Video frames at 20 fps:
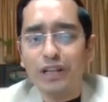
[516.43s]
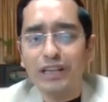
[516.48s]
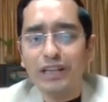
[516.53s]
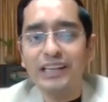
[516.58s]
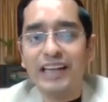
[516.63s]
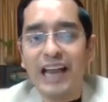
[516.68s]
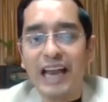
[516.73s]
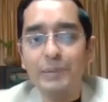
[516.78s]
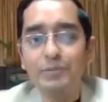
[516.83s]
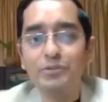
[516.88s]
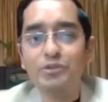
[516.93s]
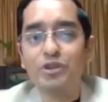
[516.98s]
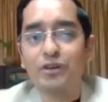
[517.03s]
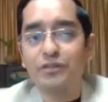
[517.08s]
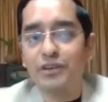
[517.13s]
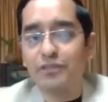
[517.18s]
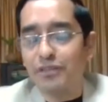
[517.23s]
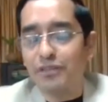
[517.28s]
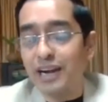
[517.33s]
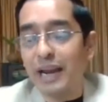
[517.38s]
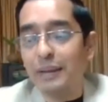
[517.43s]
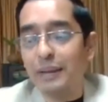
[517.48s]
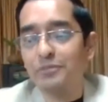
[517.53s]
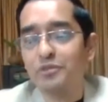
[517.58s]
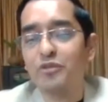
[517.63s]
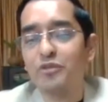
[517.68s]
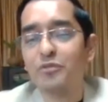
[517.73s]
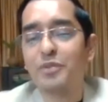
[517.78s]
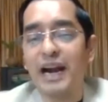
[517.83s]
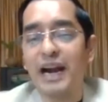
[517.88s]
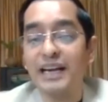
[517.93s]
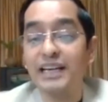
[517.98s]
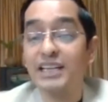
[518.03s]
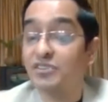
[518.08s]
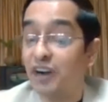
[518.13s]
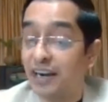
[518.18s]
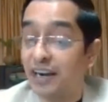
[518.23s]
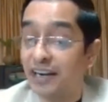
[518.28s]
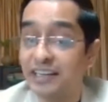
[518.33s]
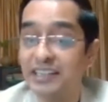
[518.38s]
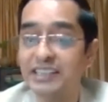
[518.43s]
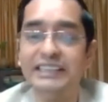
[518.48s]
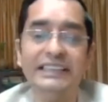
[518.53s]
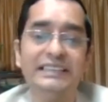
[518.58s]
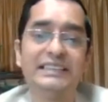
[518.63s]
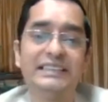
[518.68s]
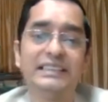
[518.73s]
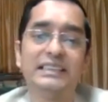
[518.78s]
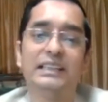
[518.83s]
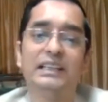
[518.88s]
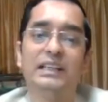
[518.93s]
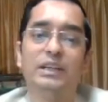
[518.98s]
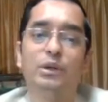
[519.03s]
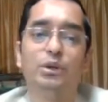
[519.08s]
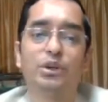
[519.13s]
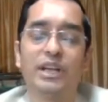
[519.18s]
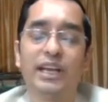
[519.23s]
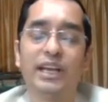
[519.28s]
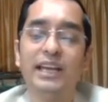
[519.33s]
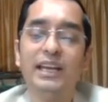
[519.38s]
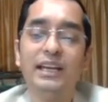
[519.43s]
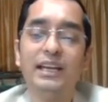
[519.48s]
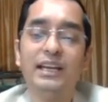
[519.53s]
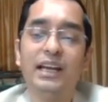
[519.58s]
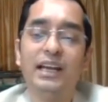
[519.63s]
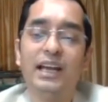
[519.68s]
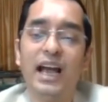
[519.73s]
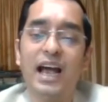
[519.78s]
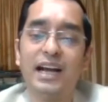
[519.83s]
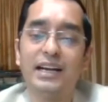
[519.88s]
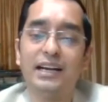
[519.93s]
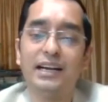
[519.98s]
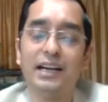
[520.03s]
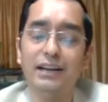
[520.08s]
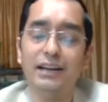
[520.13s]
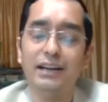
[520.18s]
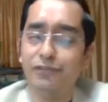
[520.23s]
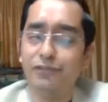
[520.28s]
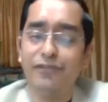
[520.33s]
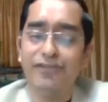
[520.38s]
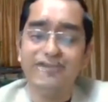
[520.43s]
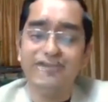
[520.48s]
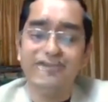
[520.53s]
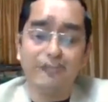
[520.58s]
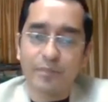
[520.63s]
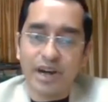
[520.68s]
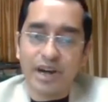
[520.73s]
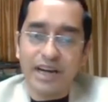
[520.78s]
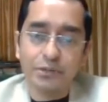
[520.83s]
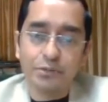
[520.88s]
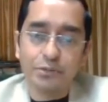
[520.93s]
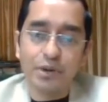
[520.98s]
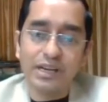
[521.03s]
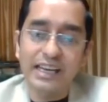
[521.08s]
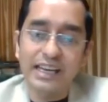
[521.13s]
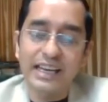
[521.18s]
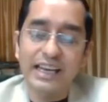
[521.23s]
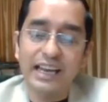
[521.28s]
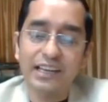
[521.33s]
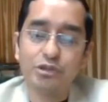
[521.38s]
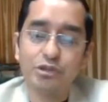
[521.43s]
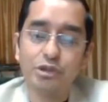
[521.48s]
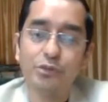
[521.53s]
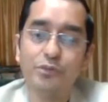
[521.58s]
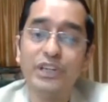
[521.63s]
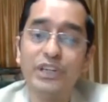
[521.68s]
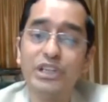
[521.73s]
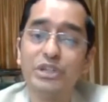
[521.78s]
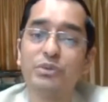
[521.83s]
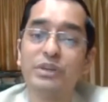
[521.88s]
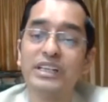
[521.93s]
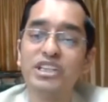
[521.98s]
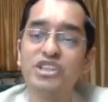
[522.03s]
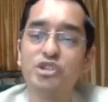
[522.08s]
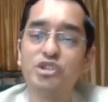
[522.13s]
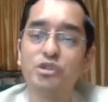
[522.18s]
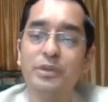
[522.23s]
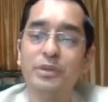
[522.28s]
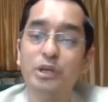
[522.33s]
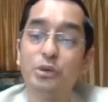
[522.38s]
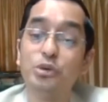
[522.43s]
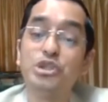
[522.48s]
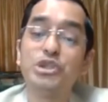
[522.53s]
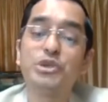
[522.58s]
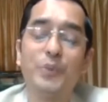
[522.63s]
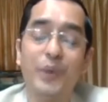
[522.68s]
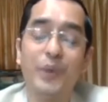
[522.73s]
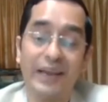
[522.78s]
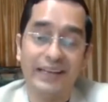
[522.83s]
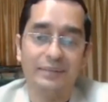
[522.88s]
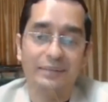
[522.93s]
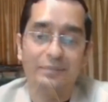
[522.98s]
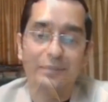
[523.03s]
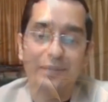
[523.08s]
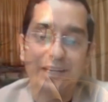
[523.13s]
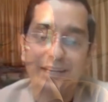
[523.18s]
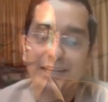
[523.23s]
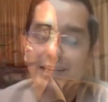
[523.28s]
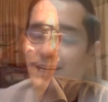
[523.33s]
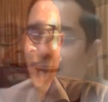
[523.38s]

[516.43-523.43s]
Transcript: what are the different types of brand strategies? Okay. And if you can summarize quickly as to which one is to be used when?